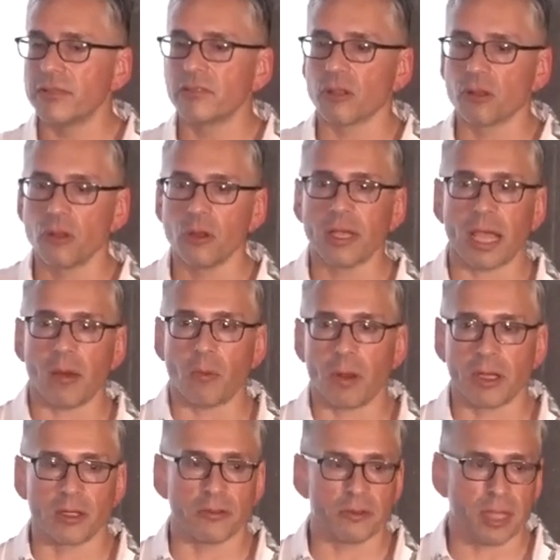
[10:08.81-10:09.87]
to look at where
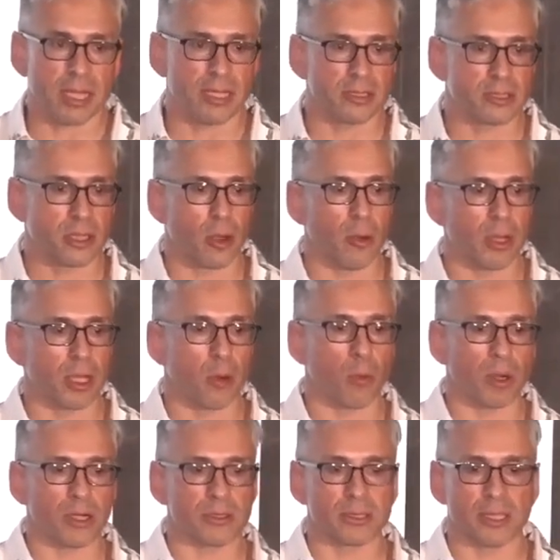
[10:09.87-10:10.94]
your data is going or
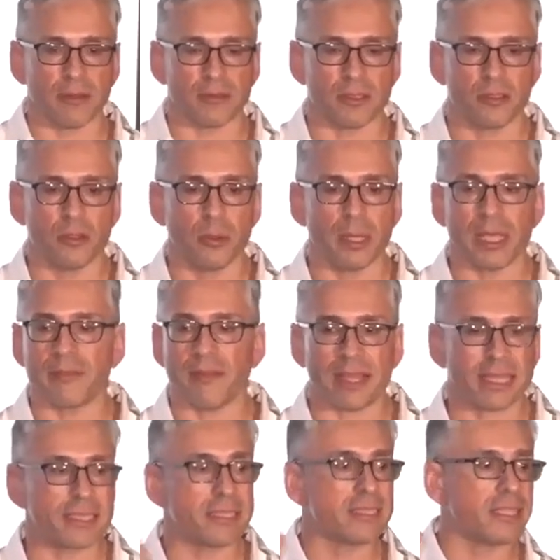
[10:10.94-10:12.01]
what your stuff is doing if I
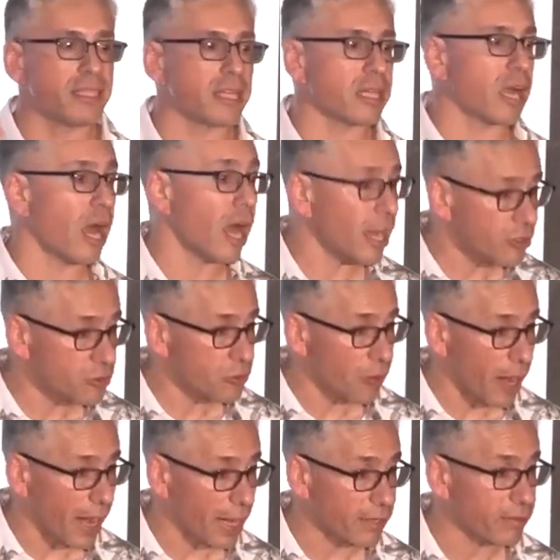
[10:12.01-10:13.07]
can see the
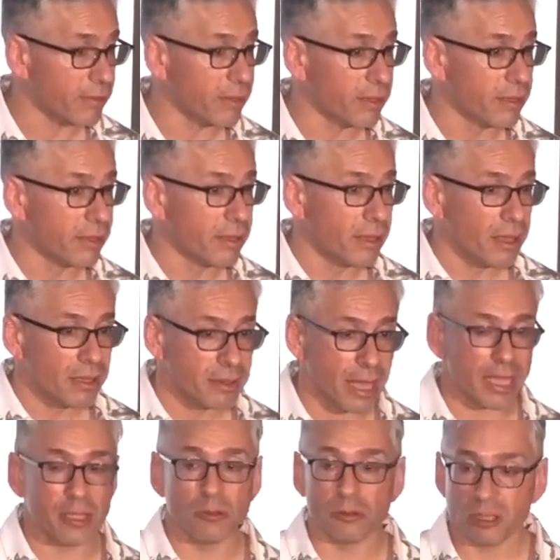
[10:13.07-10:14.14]
contract
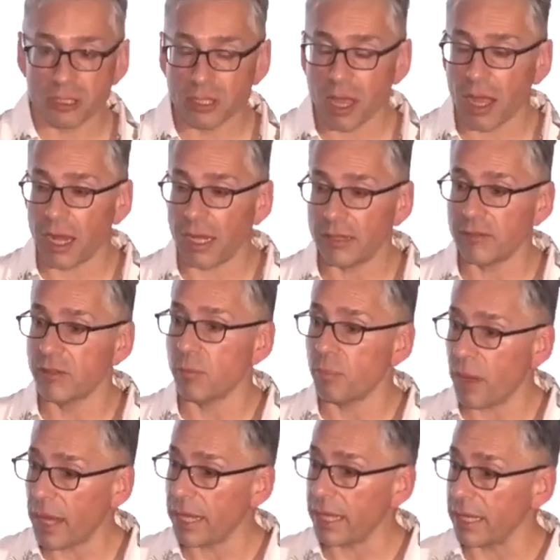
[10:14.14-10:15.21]
that you sign to
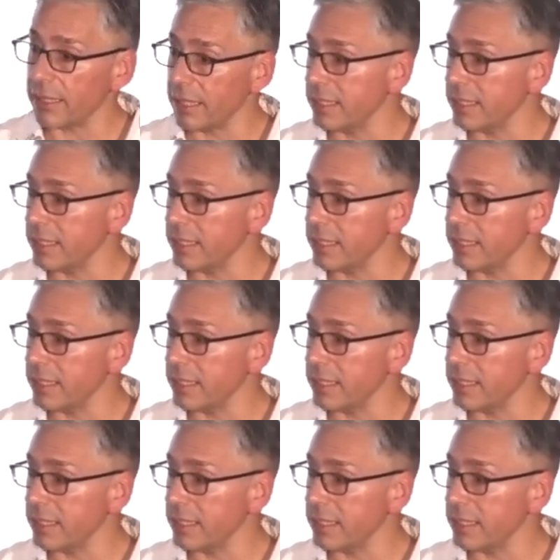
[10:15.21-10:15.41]
buy it.